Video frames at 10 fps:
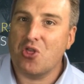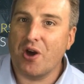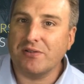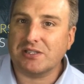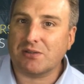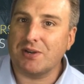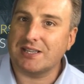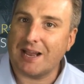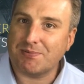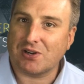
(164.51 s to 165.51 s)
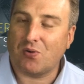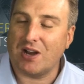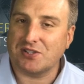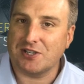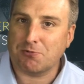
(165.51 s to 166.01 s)
Those three types of
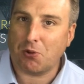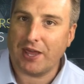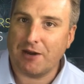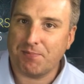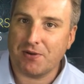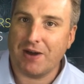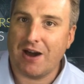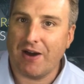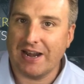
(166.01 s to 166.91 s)
questions will help you out,